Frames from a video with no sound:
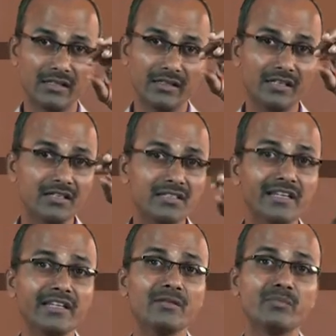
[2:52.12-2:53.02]

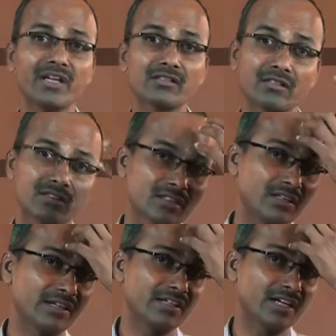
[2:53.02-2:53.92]
easily makes us
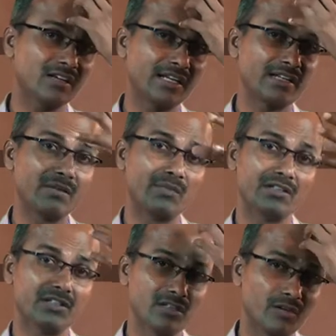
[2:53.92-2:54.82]
create that
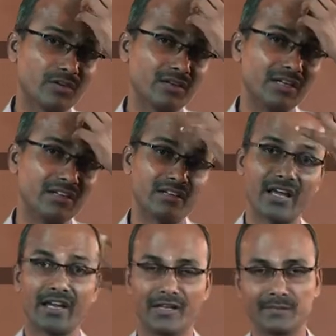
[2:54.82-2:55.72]
image in our inner
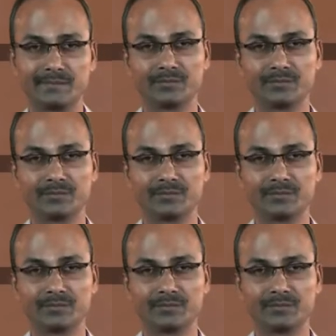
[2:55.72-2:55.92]
eye.